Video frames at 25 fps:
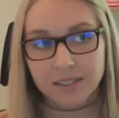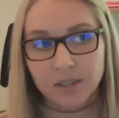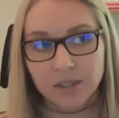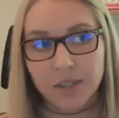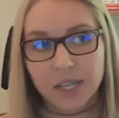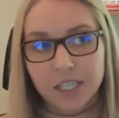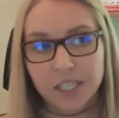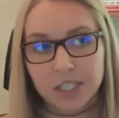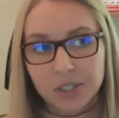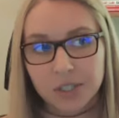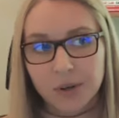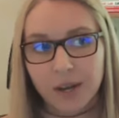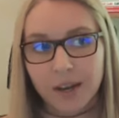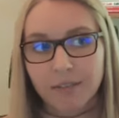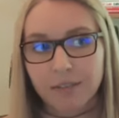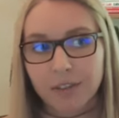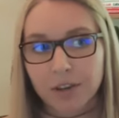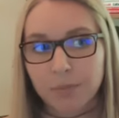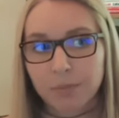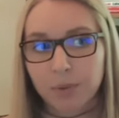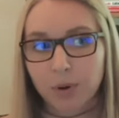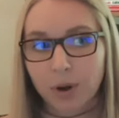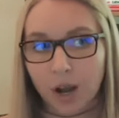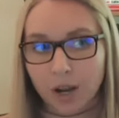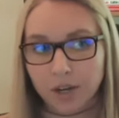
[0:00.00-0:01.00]
so they do have
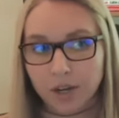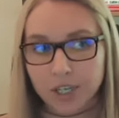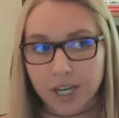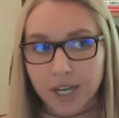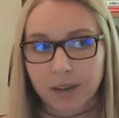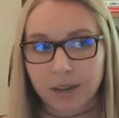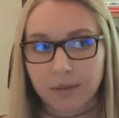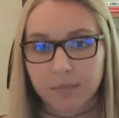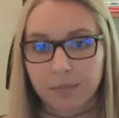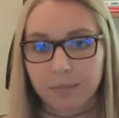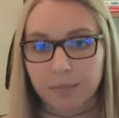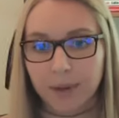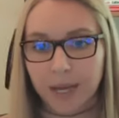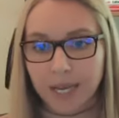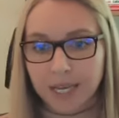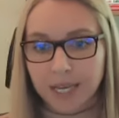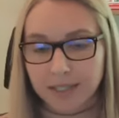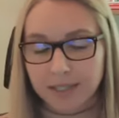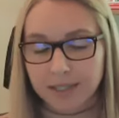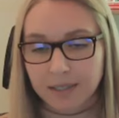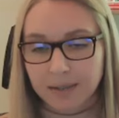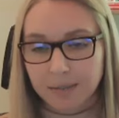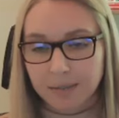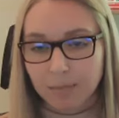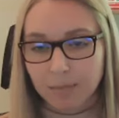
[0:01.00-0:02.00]
their
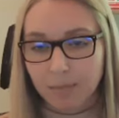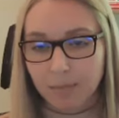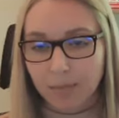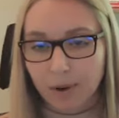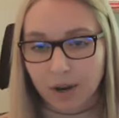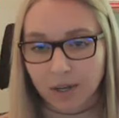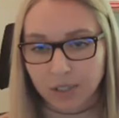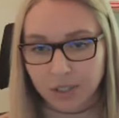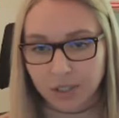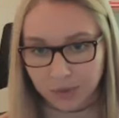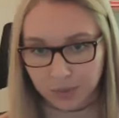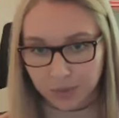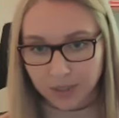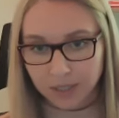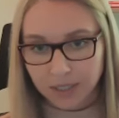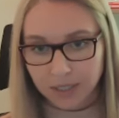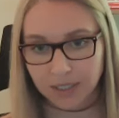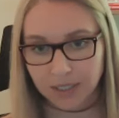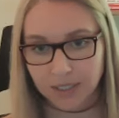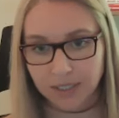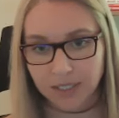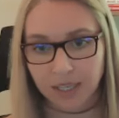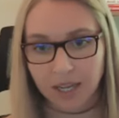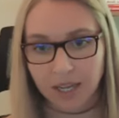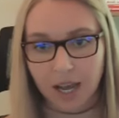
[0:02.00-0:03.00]
project-based
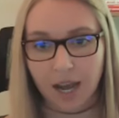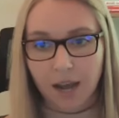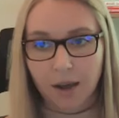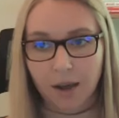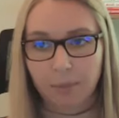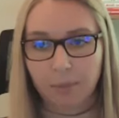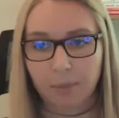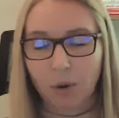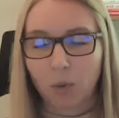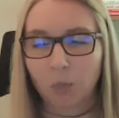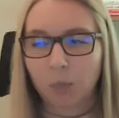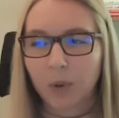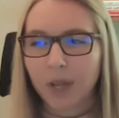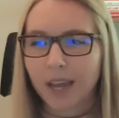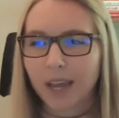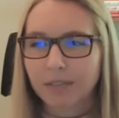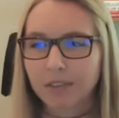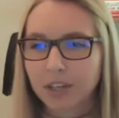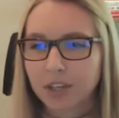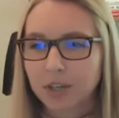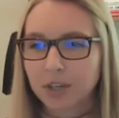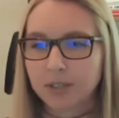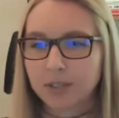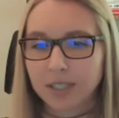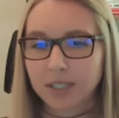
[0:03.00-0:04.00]
module. We
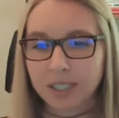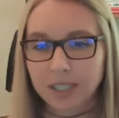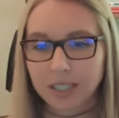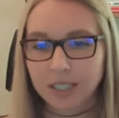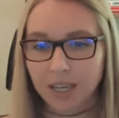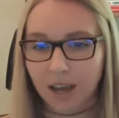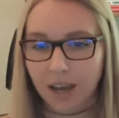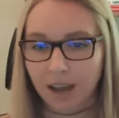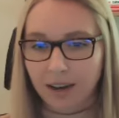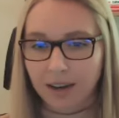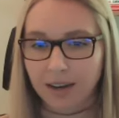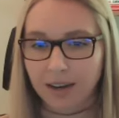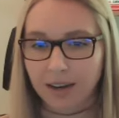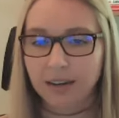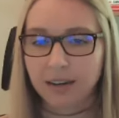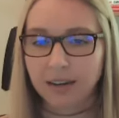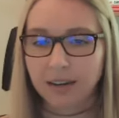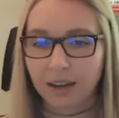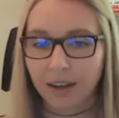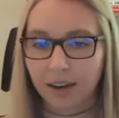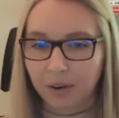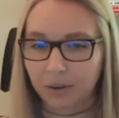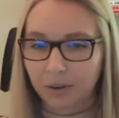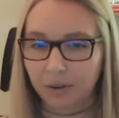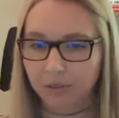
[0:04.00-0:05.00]
haven't used it a ton,
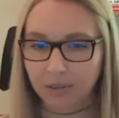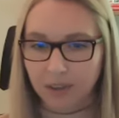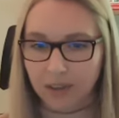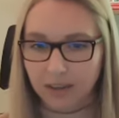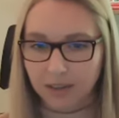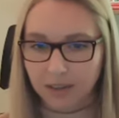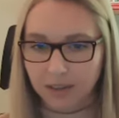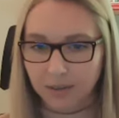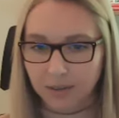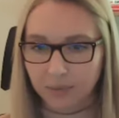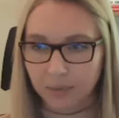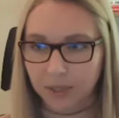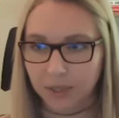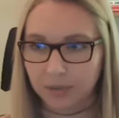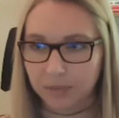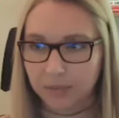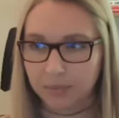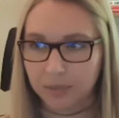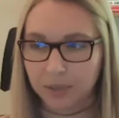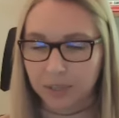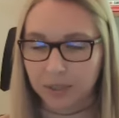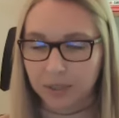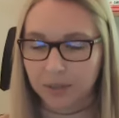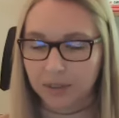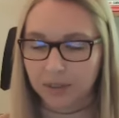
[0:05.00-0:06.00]
I don't think. We
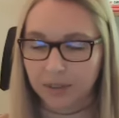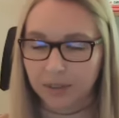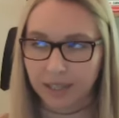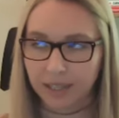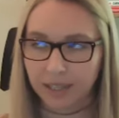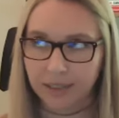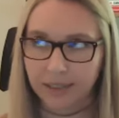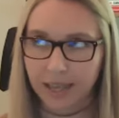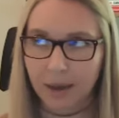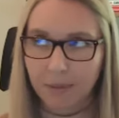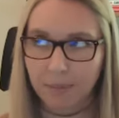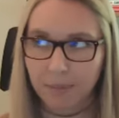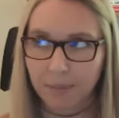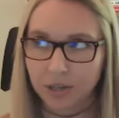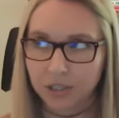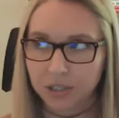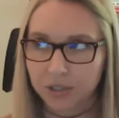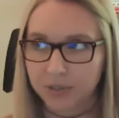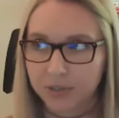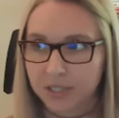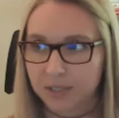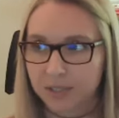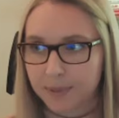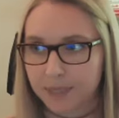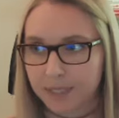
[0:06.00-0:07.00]
like that
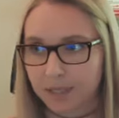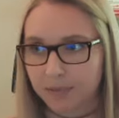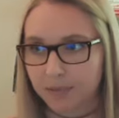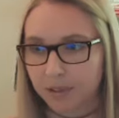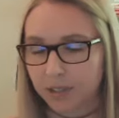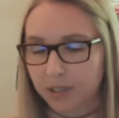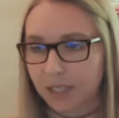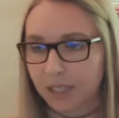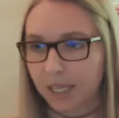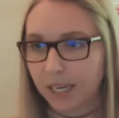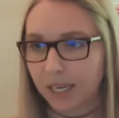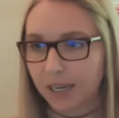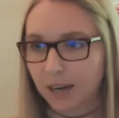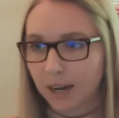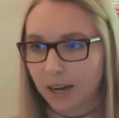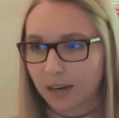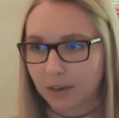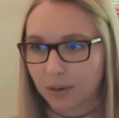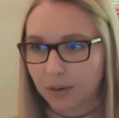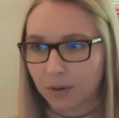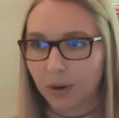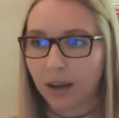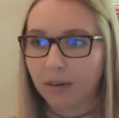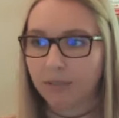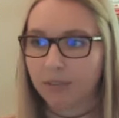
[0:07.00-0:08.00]
module specifically, I
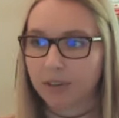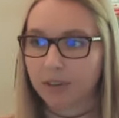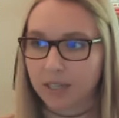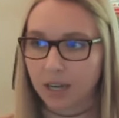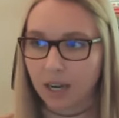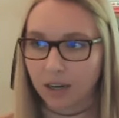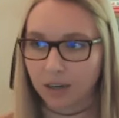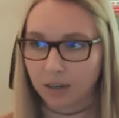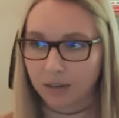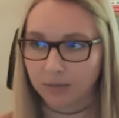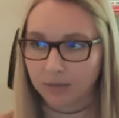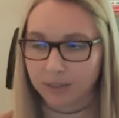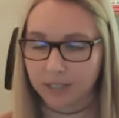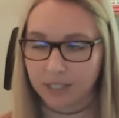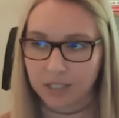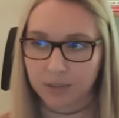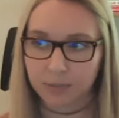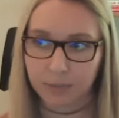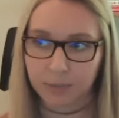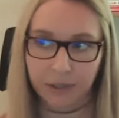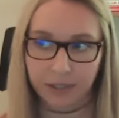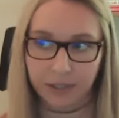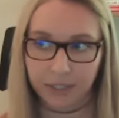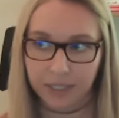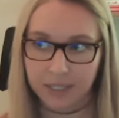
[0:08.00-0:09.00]
don't have a ton of
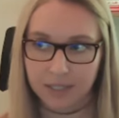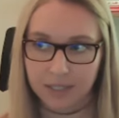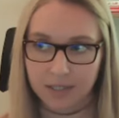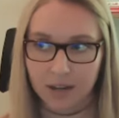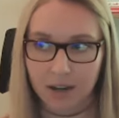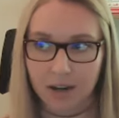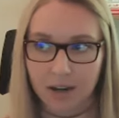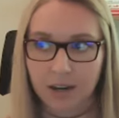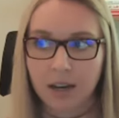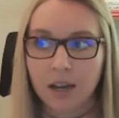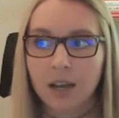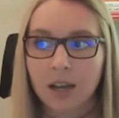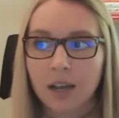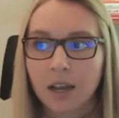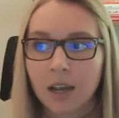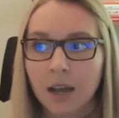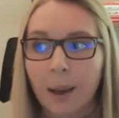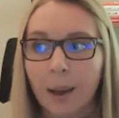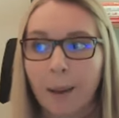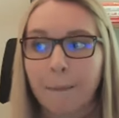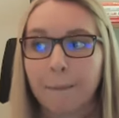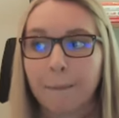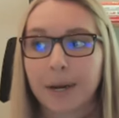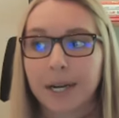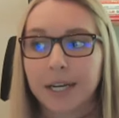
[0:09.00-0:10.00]
experience on,
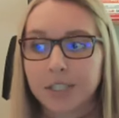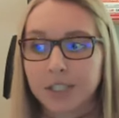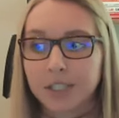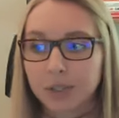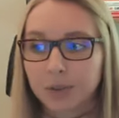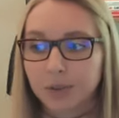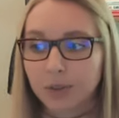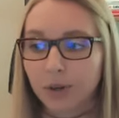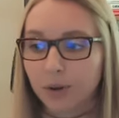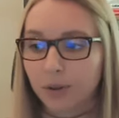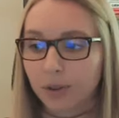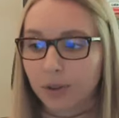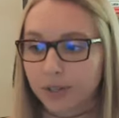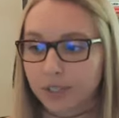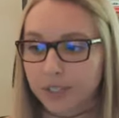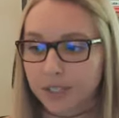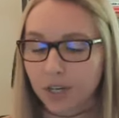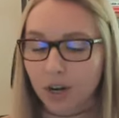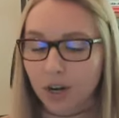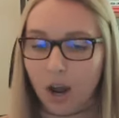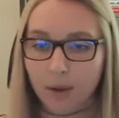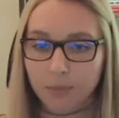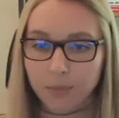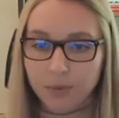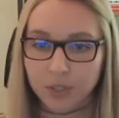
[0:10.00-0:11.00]
but I do know there's
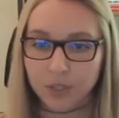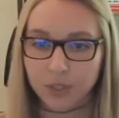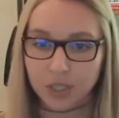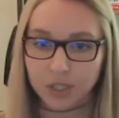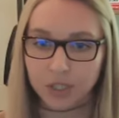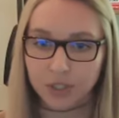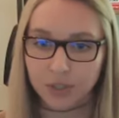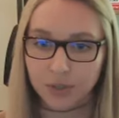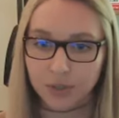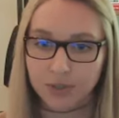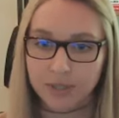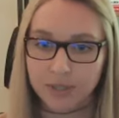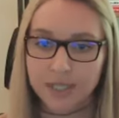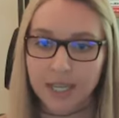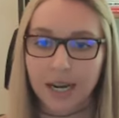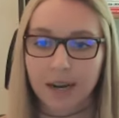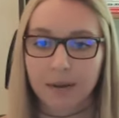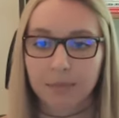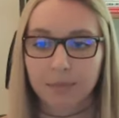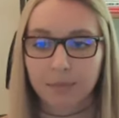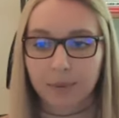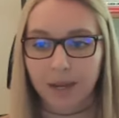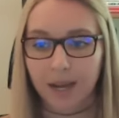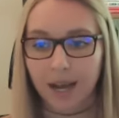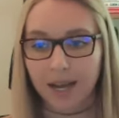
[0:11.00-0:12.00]
an option to set
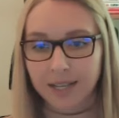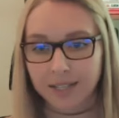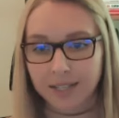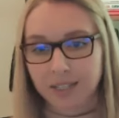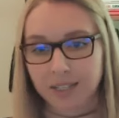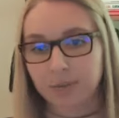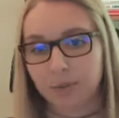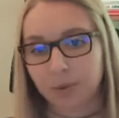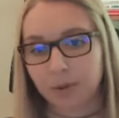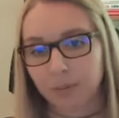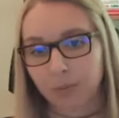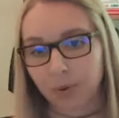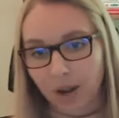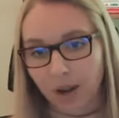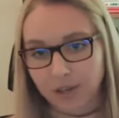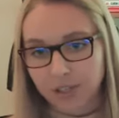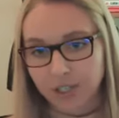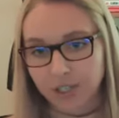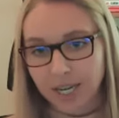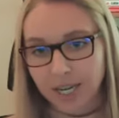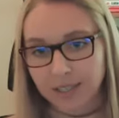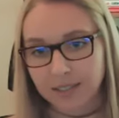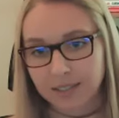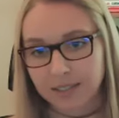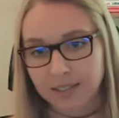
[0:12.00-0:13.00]
up customer
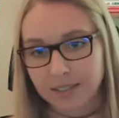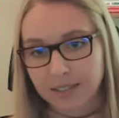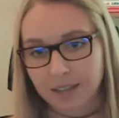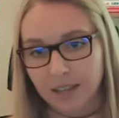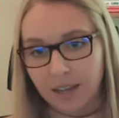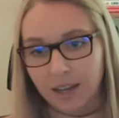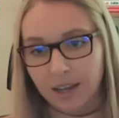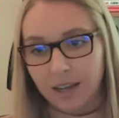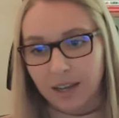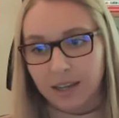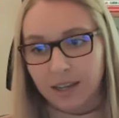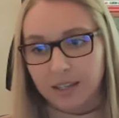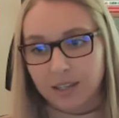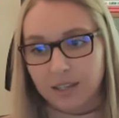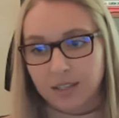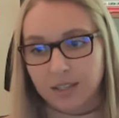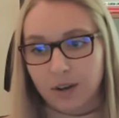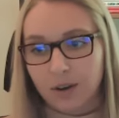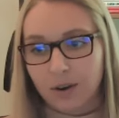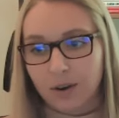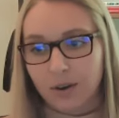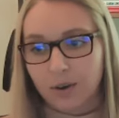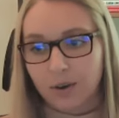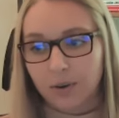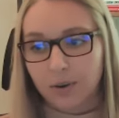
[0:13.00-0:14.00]
projects.
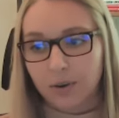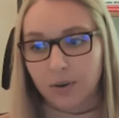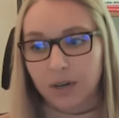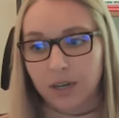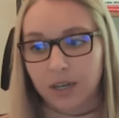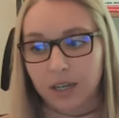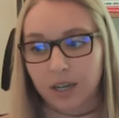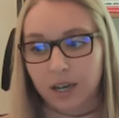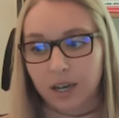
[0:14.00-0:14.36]
So